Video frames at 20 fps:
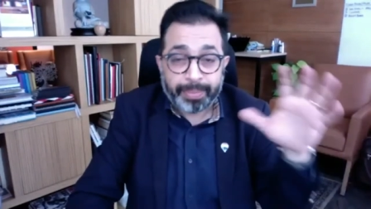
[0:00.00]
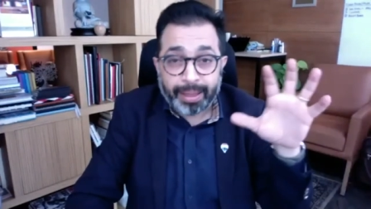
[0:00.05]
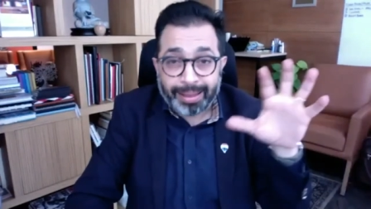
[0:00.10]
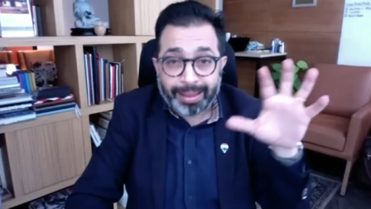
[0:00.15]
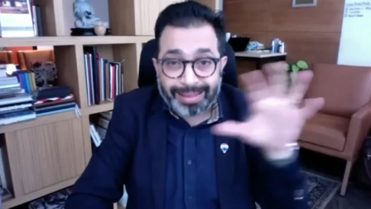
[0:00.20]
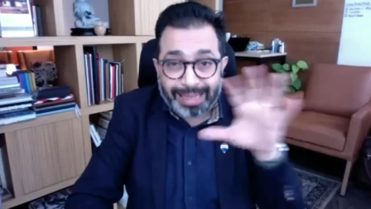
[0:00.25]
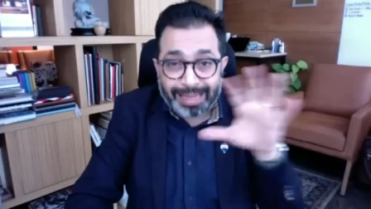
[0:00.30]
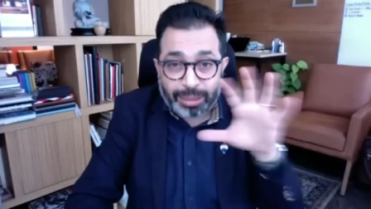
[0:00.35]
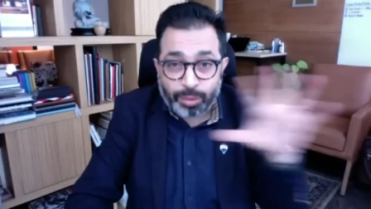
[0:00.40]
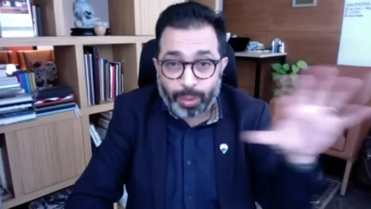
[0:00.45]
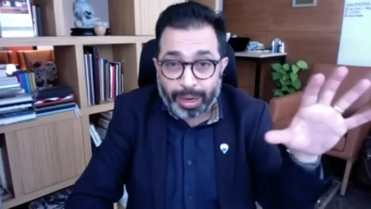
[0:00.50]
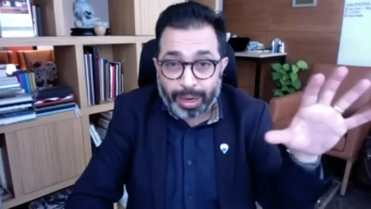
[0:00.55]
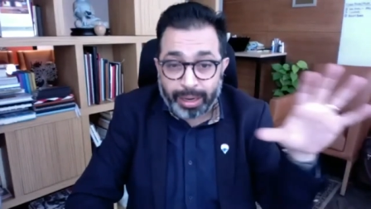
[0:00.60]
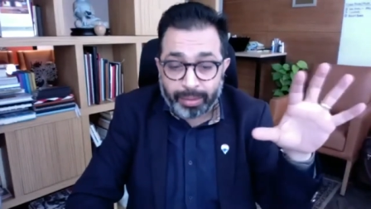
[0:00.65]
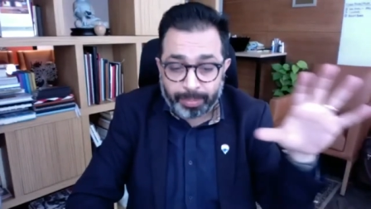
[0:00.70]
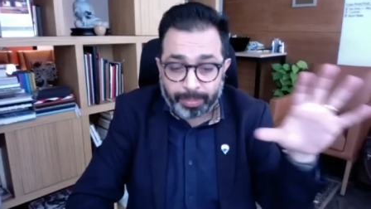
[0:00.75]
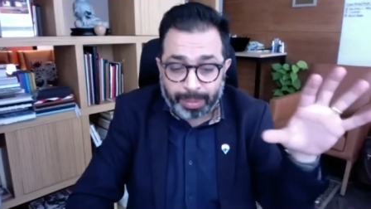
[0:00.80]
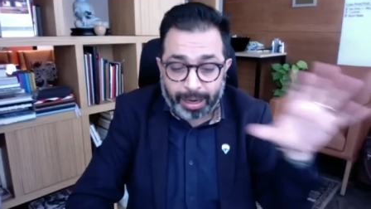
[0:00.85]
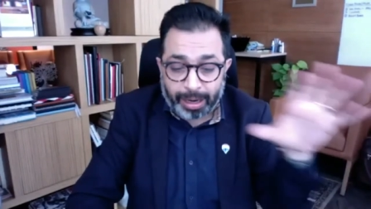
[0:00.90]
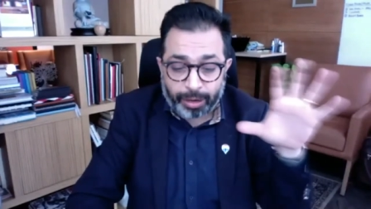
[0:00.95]
that's
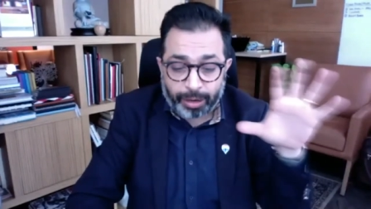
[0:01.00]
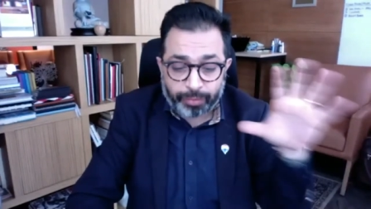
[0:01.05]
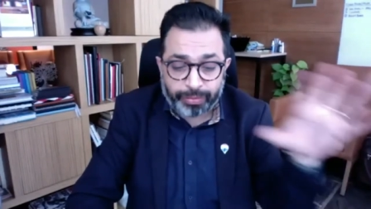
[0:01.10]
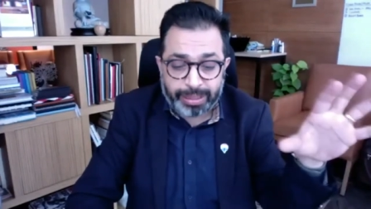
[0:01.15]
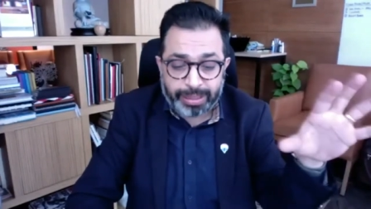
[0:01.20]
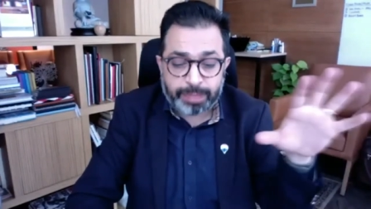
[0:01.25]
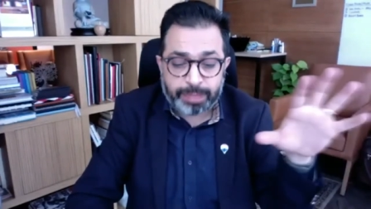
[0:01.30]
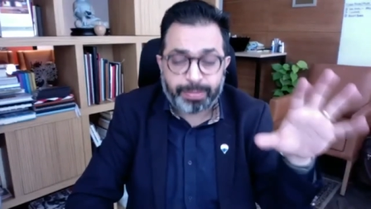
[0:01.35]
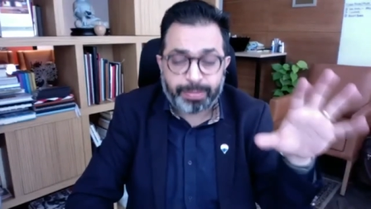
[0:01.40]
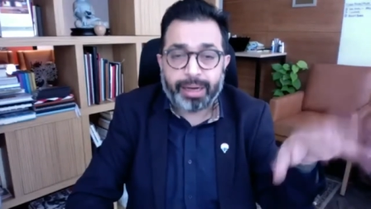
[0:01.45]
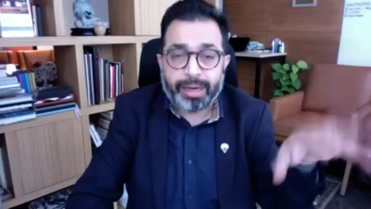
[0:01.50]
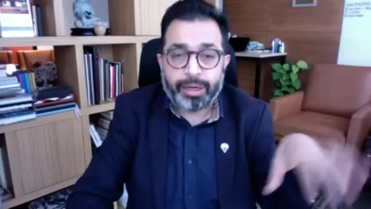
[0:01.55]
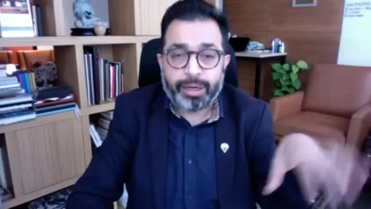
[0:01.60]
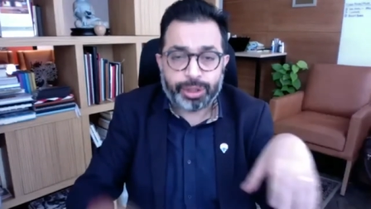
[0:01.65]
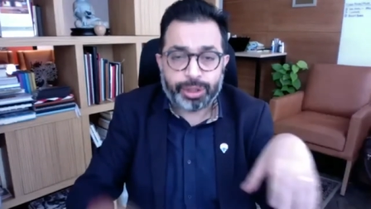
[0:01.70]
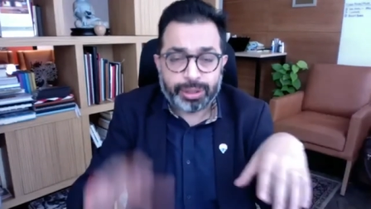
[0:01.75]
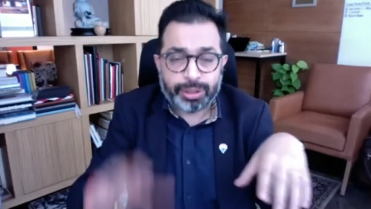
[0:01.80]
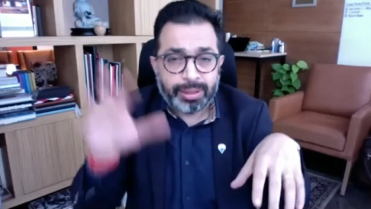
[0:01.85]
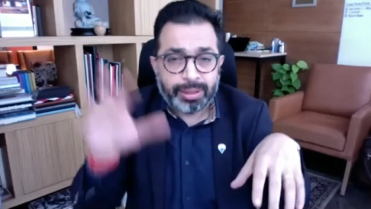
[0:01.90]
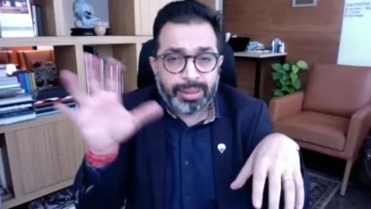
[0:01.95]
one part of
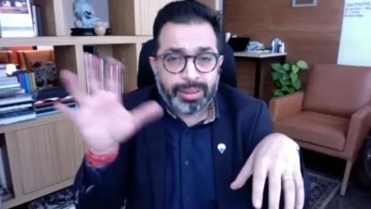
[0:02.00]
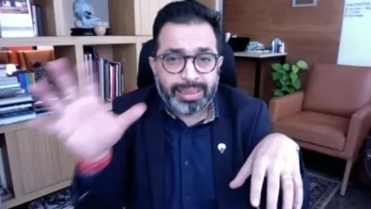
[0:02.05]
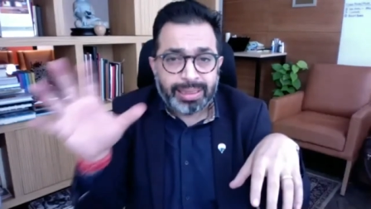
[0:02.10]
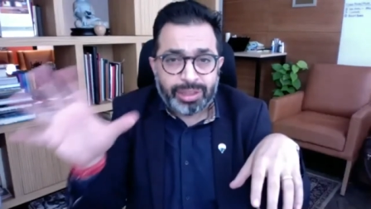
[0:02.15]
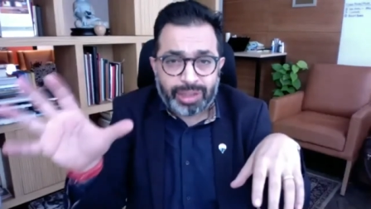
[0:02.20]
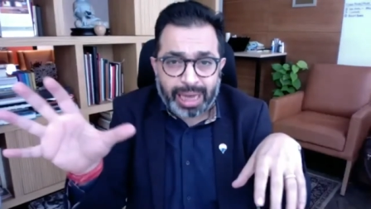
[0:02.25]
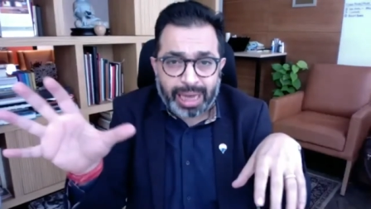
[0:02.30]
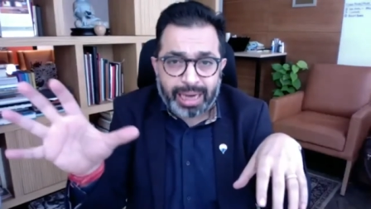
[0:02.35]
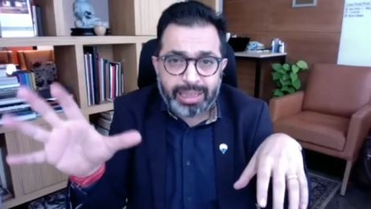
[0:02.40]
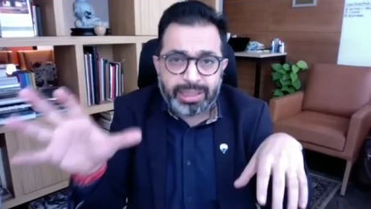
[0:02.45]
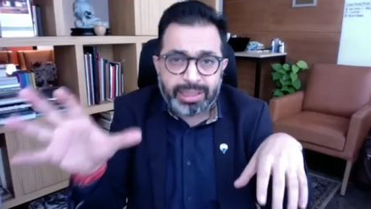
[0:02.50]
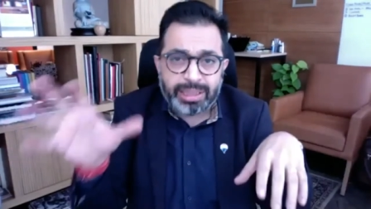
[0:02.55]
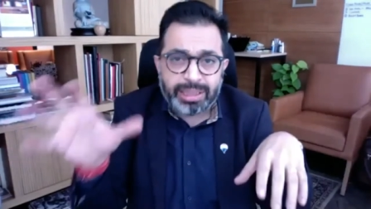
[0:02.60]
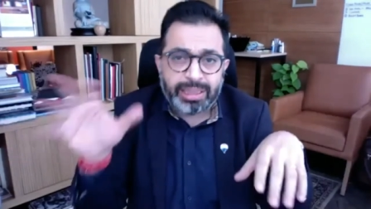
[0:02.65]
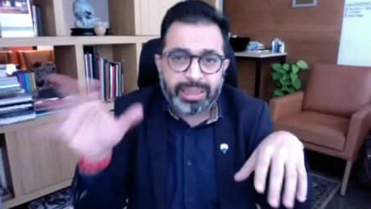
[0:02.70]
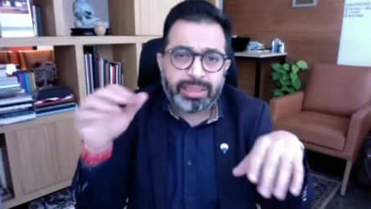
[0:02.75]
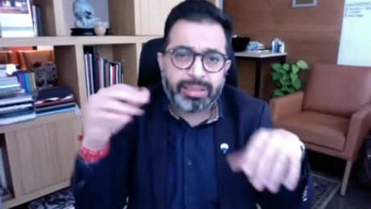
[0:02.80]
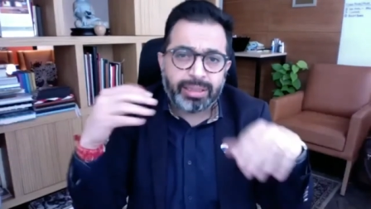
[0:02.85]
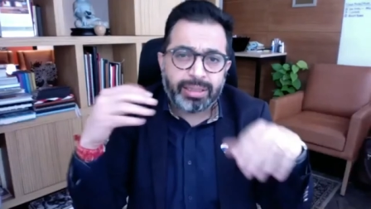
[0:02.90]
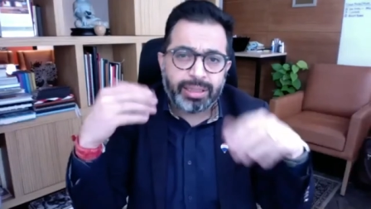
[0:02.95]
inspiration challenging is,